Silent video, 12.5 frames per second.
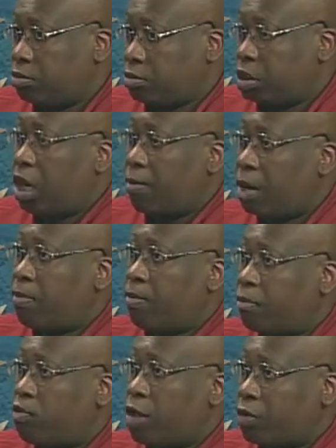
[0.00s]
come up
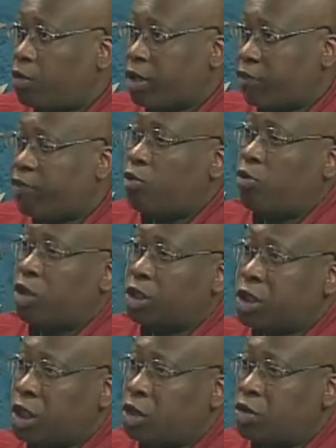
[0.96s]
with a few more
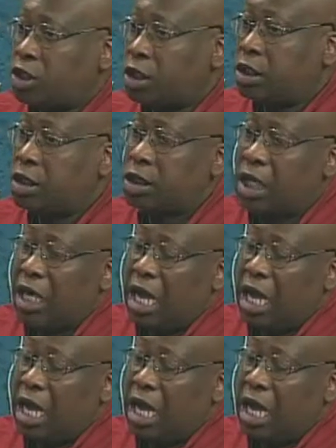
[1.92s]
solutions.